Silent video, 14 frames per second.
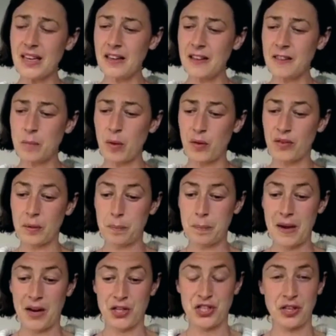in the most
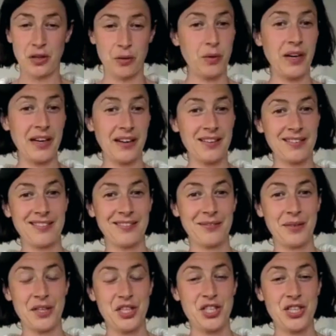compassionate way,
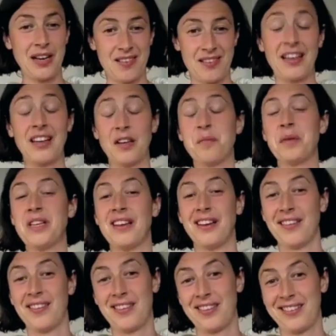which has taken me
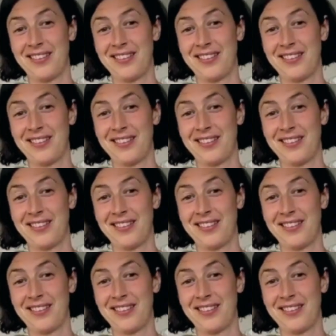years.